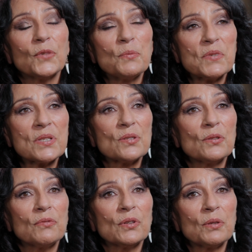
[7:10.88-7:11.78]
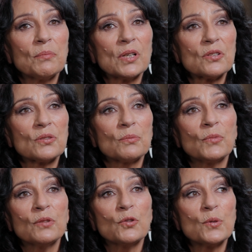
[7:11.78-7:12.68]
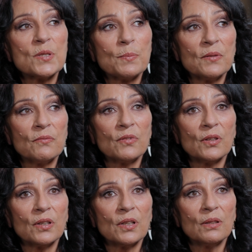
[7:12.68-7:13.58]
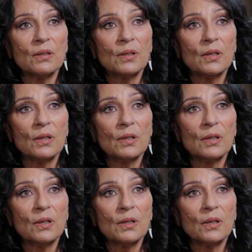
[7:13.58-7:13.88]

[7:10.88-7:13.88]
We miss her very much, and we've always been very